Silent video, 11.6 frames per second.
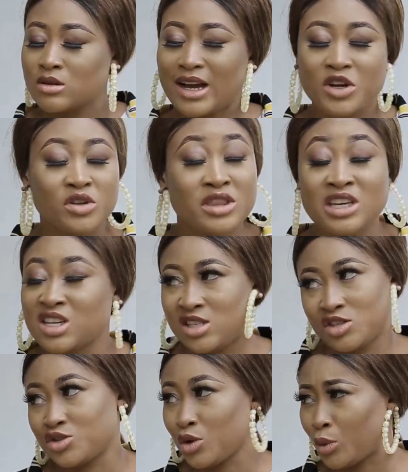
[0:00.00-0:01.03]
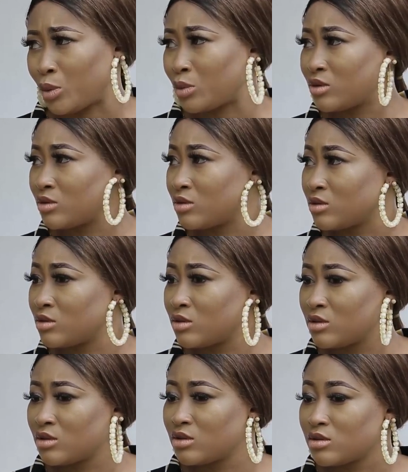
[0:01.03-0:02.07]
I don't think it is so.
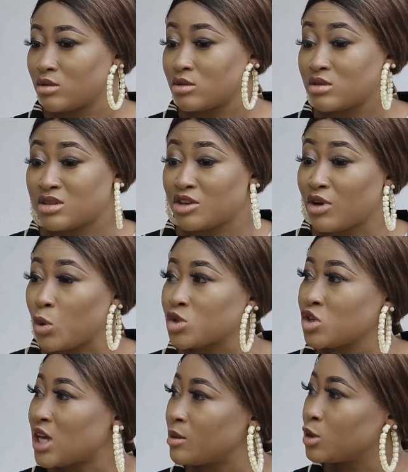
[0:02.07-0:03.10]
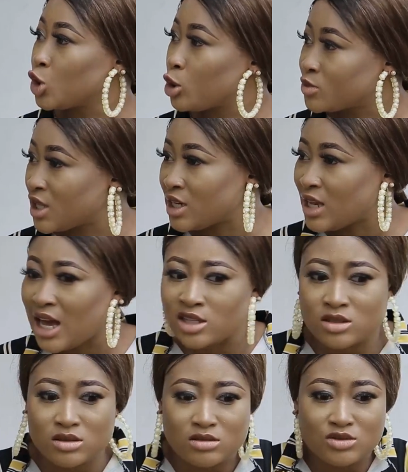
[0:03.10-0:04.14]
Silva was not adopted
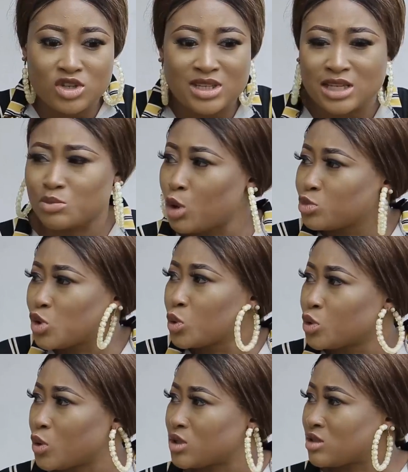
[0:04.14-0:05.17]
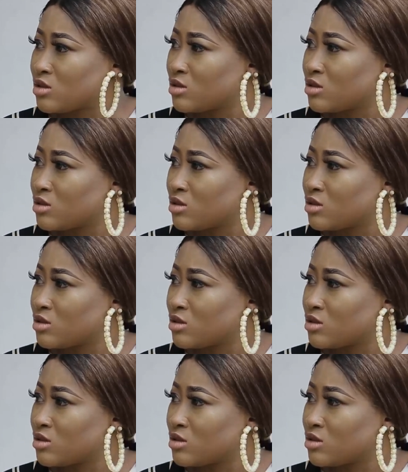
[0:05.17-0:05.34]
as just as mom told us.